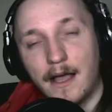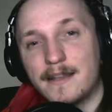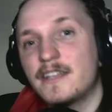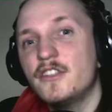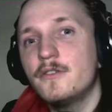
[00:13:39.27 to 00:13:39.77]

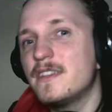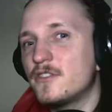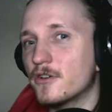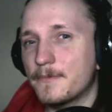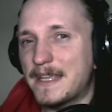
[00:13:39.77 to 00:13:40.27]
And I know
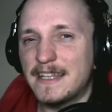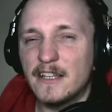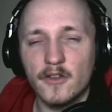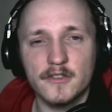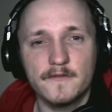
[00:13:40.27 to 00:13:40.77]
there's not going to be any
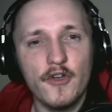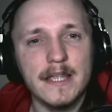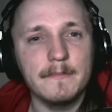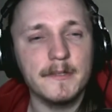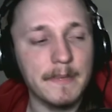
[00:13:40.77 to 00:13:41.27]
lost
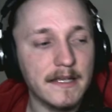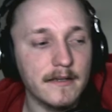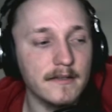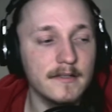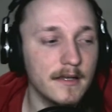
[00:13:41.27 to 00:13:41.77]
frames
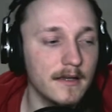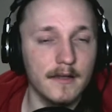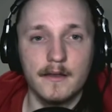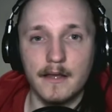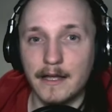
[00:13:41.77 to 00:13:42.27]
because
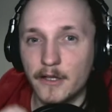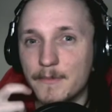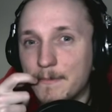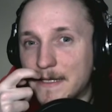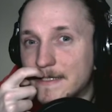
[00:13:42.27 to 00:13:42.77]
I know
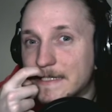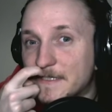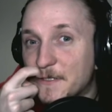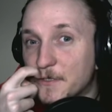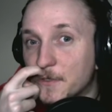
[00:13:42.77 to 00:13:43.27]
my
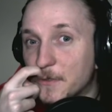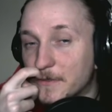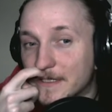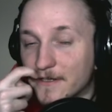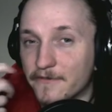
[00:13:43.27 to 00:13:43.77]
PC's
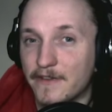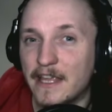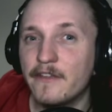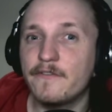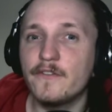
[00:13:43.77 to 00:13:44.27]
good enough.
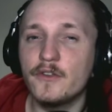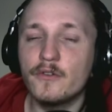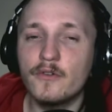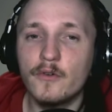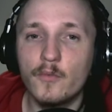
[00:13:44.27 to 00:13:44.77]
If
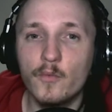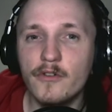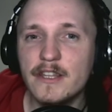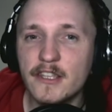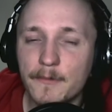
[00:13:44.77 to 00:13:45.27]
you're
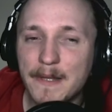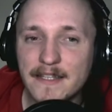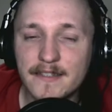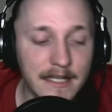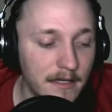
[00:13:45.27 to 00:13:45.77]
worried that your
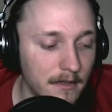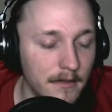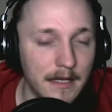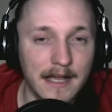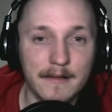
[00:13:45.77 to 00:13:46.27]
PC
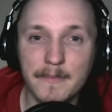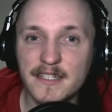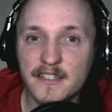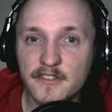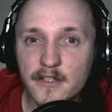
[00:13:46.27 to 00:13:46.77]

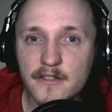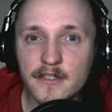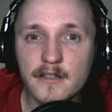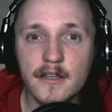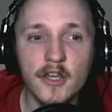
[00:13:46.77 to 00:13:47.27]
might
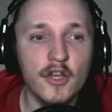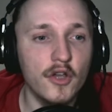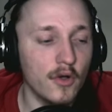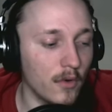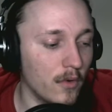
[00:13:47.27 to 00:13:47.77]
stutter
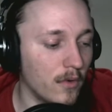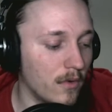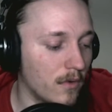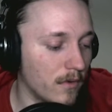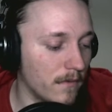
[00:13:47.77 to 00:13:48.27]

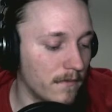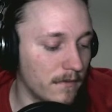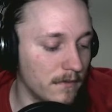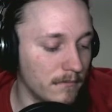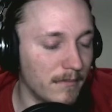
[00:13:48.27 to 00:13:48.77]
or
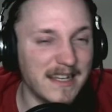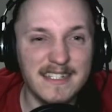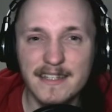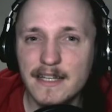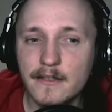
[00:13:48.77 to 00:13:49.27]

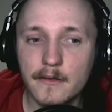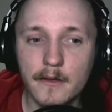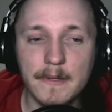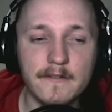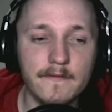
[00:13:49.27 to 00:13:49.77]
might need
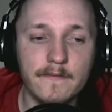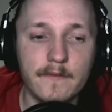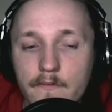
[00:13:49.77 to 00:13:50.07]
a bit of